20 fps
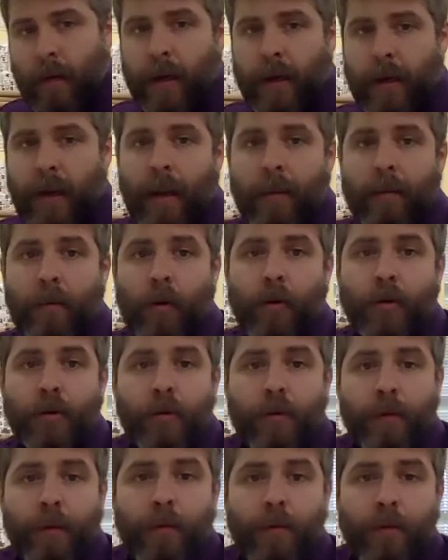And I'm going
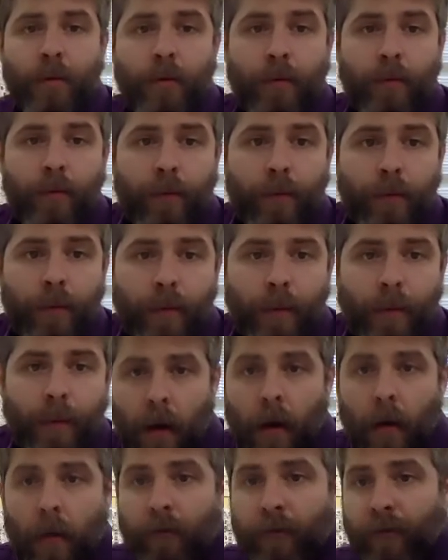to remove
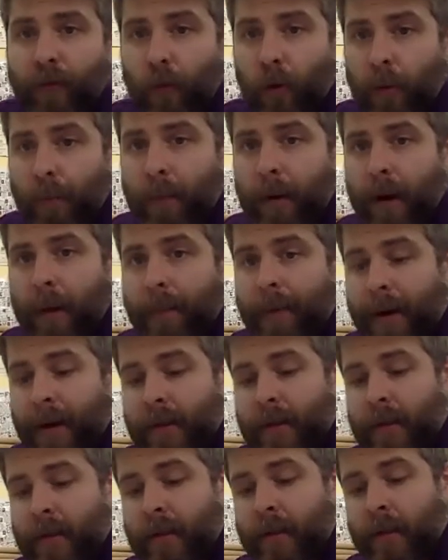4
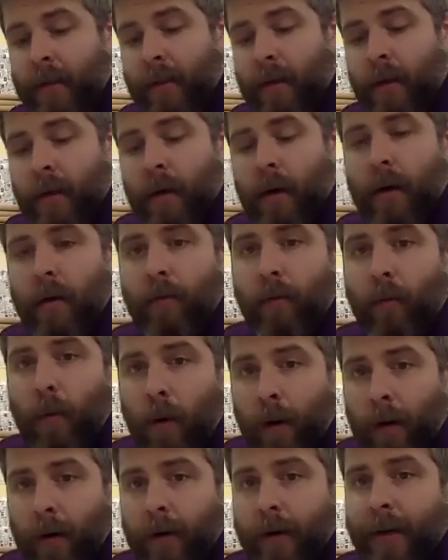pipettes of
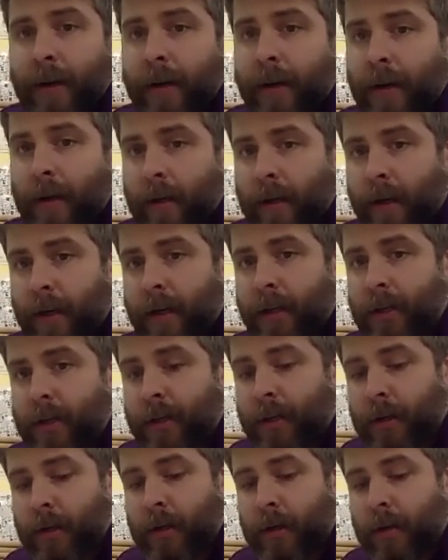water
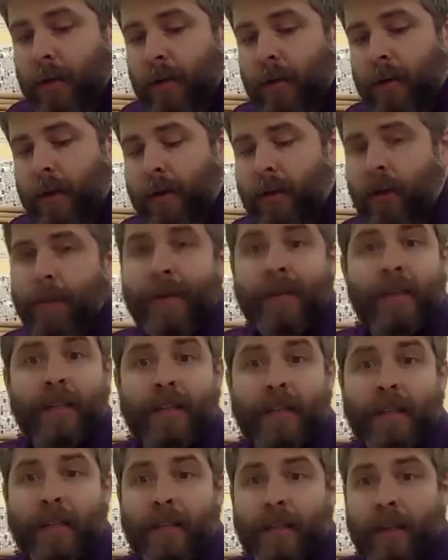each. So that's going to be
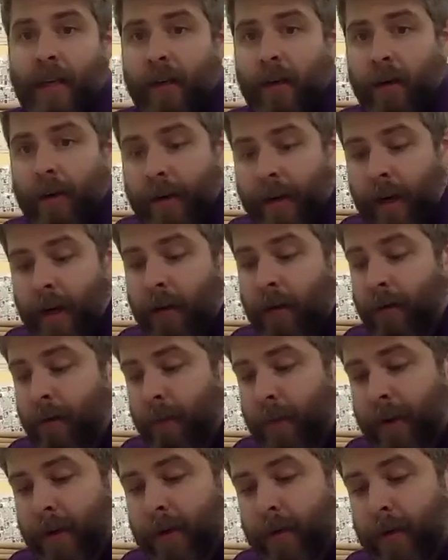16 altogether for
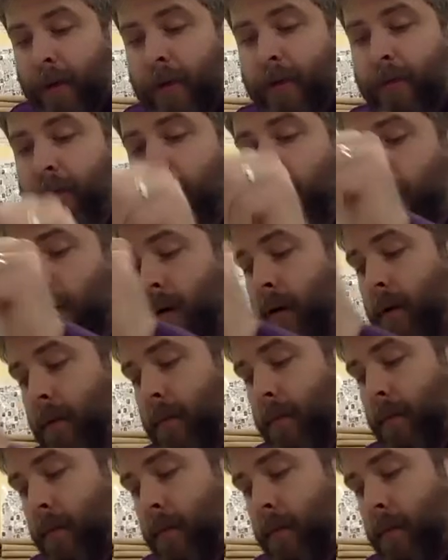me. So that's 4.